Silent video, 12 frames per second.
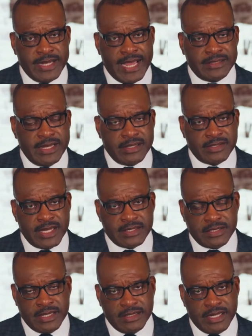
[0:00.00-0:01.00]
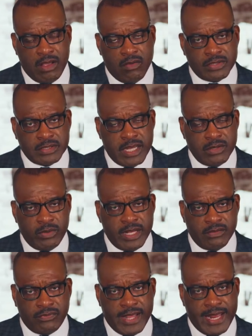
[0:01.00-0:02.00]
1960. And then all of a sudden we hit
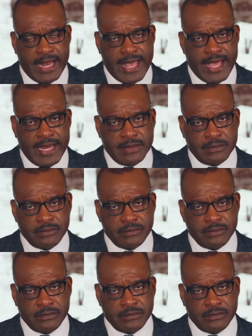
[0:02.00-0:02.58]
a flat line.